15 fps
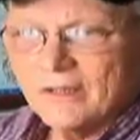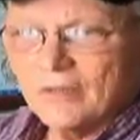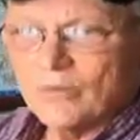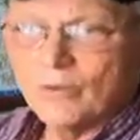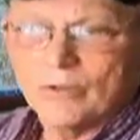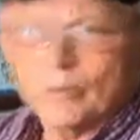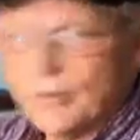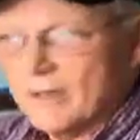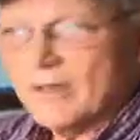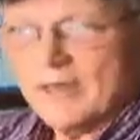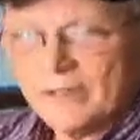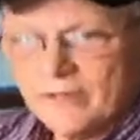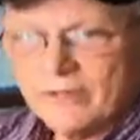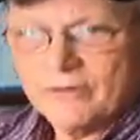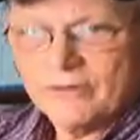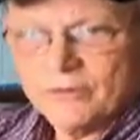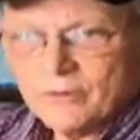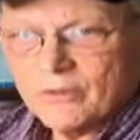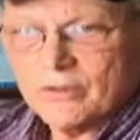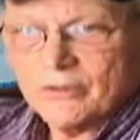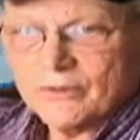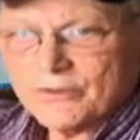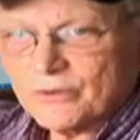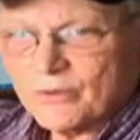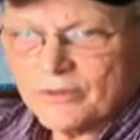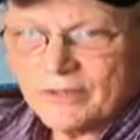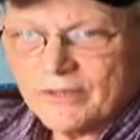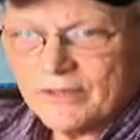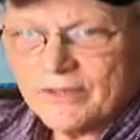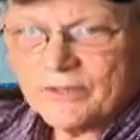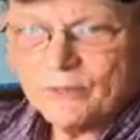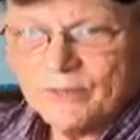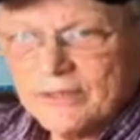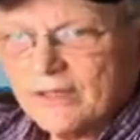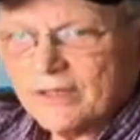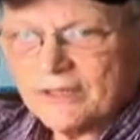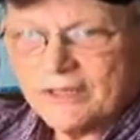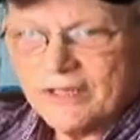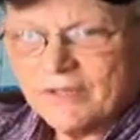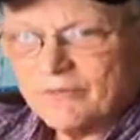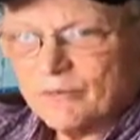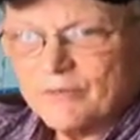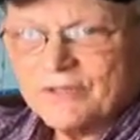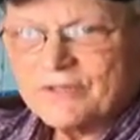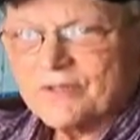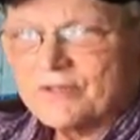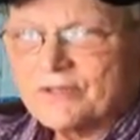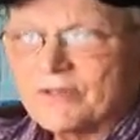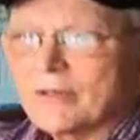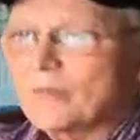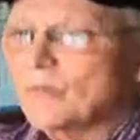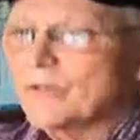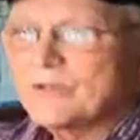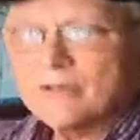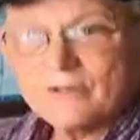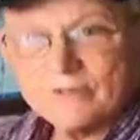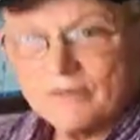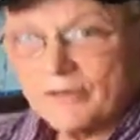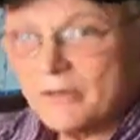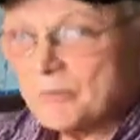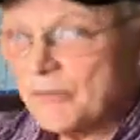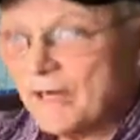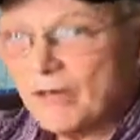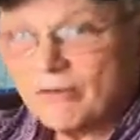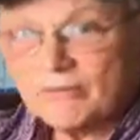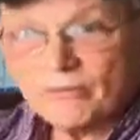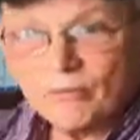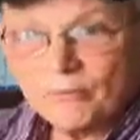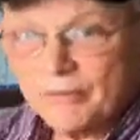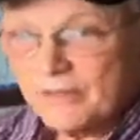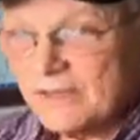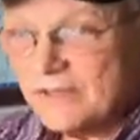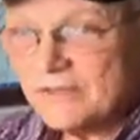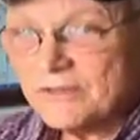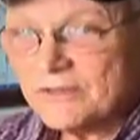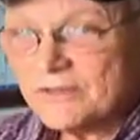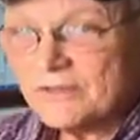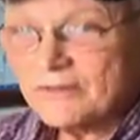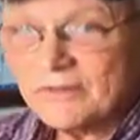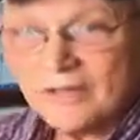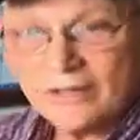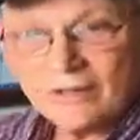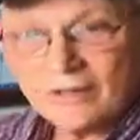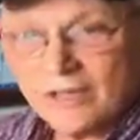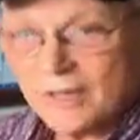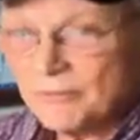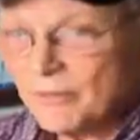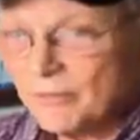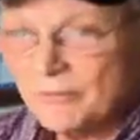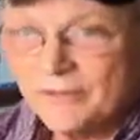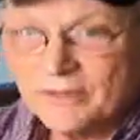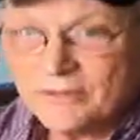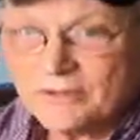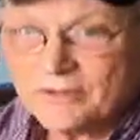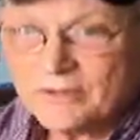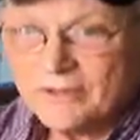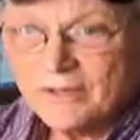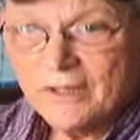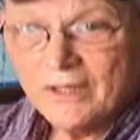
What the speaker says: Where we're out here doing all this organizing, we got to have a research arm, which is a very powerful piece that complements